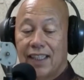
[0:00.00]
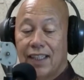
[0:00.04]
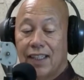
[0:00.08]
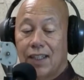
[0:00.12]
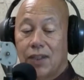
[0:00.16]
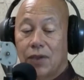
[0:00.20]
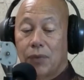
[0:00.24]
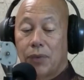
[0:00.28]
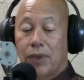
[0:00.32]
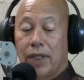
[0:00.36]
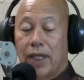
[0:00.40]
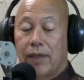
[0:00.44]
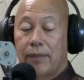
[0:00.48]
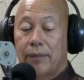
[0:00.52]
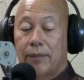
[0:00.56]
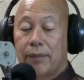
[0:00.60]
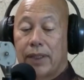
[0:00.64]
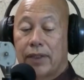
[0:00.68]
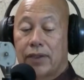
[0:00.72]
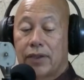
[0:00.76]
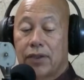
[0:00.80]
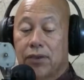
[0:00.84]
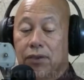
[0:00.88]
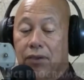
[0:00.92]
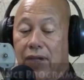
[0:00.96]
We have
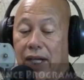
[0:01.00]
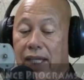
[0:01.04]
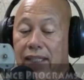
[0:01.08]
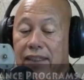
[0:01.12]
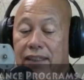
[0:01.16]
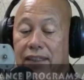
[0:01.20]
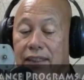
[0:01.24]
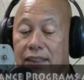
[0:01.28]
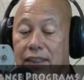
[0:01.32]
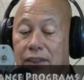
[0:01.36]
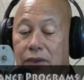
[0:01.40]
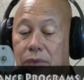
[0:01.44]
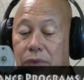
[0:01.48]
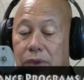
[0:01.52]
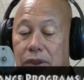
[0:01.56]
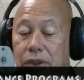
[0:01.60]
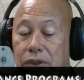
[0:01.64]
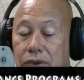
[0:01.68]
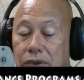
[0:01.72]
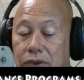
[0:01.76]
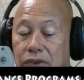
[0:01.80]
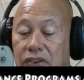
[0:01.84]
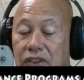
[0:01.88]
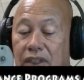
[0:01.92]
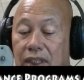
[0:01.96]
been gradually
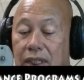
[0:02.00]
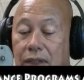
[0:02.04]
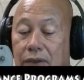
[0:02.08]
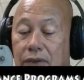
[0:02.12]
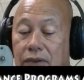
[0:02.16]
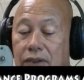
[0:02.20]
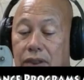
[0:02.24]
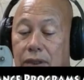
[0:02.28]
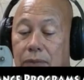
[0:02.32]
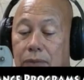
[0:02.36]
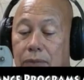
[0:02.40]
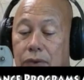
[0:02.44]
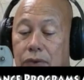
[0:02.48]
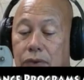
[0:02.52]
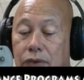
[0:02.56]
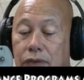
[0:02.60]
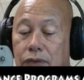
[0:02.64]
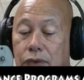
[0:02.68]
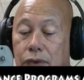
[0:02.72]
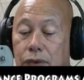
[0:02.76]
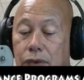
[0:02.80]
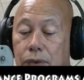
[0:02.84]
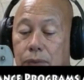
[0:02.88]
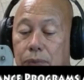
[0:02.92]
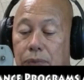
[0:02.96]
reducing our numbers
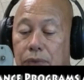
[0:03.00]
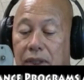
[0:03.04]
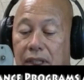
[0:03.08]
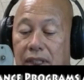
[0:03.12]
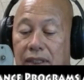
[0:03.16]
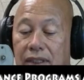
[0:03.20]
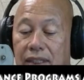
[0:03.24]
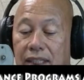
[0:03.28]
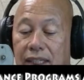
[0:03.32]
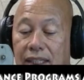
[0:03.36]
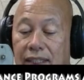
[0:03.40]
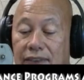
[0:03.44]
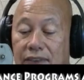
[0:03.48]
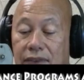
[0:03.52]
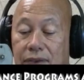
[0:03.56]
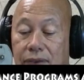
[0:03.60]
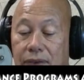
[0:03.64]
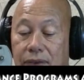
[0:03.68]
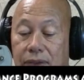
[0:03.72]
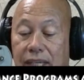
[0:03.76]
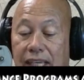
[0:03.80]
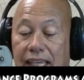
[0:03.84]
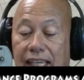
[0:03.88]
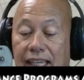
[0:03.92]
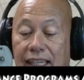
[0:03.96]
of troops at the
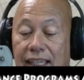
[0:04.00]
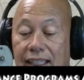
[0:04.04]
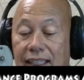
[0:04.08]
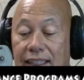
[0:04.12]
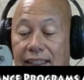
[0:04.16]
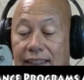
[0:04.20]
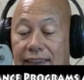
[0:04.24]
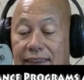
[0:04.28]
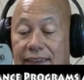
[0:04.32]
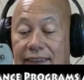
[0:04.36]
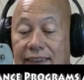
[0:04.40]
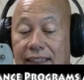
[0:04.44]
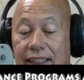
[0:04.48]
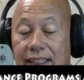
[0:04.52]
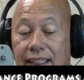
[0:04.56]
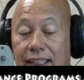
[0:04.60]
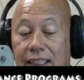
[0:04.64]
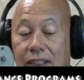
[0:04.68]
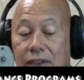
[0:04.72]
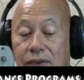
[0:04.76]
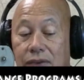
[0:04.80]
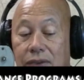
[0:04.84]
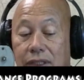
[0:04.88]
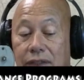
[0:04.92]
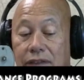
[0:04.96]
SOA,
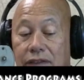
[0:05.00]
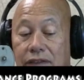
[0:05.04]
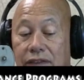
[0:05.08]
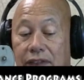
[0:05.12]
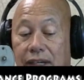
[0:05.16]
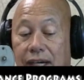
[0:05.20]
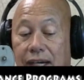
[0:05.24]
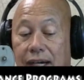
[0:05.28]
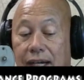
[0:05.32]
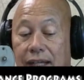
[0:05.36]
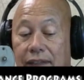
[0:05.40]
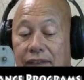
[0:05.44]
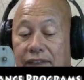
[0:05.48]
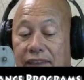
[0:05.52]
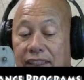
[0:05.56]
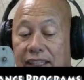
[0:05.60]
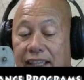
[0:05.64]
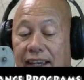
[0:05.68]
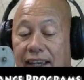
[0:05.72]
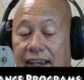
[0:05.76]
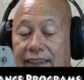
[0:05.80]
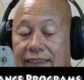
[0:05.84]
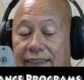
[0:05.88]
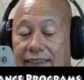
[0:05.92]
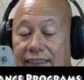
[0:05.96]
sending only 5
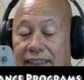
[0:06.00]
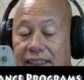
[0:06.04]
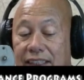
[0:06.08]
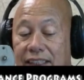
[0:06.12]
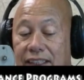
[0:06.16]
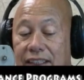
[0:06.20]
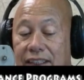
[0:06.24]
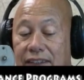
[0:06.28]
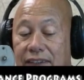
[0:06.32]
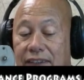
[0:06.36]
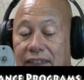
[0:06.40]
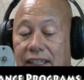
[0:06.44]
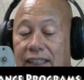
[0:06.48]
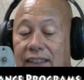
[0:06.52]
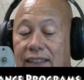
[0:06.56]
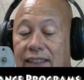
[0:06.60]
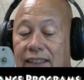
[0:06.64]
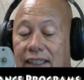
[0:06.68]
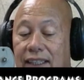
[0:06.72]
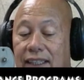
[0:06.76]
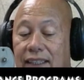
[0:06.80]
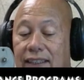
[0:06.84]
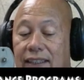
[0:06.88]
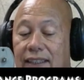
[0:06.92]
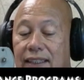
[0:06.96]
last year and
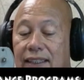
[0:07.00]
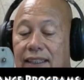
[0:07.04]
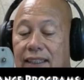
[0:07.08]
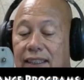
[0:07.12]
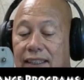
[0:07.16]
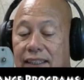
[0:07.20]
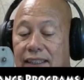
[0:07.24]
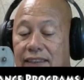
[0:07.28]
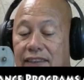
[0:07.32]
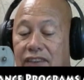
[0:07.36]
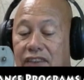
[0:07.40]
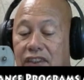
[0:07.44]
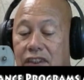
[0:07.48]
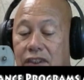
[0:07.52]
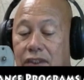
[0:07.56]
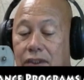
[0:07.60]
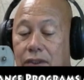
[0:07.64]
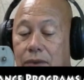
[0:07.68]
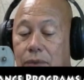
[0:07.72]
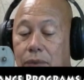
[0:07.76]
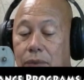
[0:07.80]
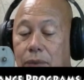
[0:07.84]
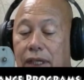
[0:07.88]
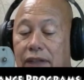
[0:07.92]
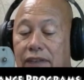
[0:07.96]
none this
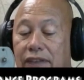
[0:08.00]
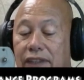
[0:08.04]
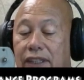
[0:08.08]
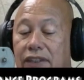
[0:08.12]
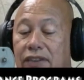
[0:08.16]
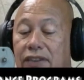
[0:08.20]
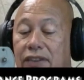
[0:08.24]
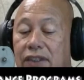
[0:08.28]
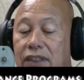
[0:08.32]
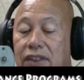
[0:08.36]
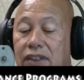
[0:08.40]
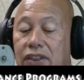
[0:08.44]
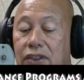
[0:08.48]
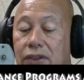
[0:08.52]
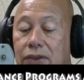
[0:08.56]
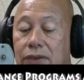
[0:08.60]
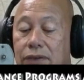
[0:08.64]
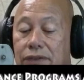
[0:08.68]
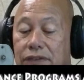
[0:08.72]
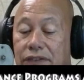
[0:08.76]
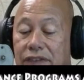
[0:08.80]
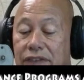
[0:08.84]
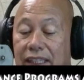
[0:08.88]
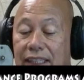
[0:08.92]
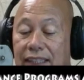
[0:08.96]
year. We have entered a new
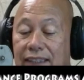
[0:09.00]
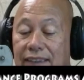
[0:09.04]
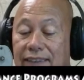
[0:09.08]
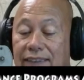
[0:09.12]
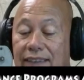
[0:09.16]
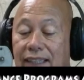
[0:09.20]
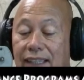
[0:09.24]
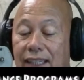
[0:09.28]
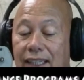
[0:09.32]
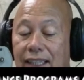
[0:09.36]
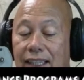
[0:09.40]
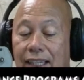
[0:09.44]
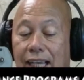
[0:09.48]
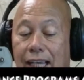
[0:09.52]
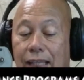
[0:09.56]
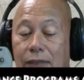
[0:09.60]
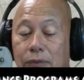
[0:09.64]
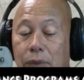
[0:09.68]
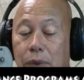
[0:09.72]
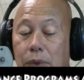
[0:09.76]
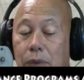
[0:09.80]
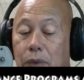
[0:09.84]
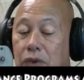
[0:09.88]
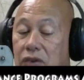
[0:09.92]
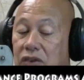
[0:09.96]
phase, and
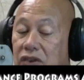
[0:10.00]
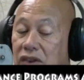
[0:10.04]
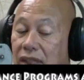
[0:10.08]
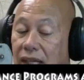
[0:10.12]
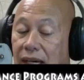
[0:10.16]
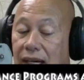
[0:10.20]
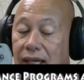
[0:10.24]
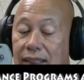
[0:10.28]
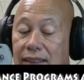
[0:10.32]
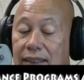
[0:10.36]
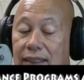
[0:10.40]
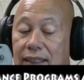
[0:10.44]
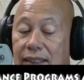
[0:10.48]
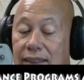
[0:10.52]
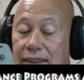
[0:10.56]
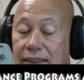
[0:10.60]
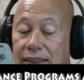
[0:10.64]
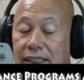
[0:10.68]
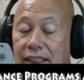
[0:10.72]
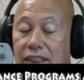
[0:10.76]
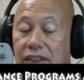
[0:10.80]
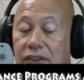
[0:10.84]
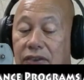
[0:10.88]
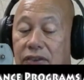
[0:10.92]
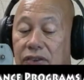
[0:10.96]
we will not
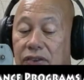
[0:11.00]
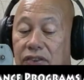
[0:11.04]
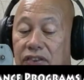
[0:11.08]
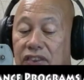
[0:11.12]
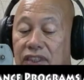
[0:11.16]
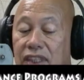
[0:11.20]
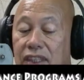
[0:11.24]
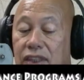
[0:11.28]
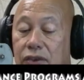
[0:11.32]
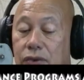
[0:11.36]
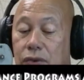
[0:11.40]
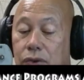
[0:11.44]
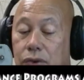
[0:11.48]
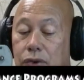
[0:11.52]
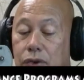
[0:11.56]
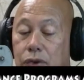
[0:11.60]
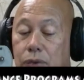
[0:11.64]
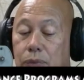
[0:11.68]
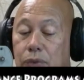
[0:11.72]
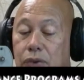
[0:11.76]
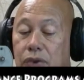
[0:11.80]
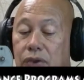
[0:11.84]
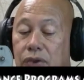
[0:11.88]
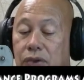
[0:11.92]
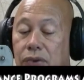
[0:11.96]
continue to send
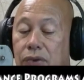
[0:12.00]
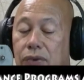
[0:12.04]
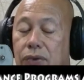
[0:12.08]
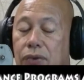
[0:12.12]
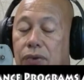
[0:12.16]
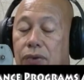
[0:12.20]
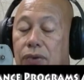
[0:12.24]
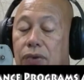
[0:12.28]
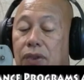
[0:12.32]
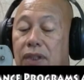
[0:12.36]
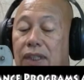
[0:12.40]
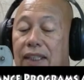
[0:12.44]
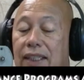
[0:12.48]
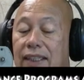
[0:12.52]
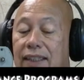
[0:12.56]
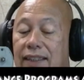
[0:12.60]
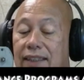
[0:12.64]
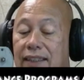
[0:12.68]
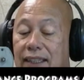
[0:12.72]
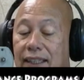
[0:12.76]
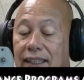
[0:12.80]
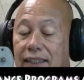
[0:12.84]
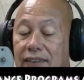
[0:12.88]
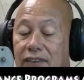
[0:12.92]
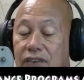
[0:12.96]
troops to
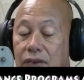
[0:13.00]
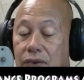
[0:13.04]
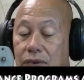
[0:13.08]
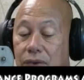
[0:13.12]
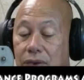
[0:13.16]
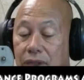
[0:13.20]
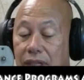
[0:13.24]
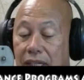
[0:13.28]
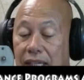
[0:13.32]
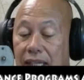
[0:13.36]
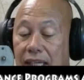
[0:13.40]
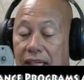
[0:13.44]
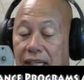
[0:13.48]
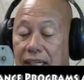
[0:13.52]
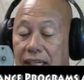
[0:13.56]
the SOA.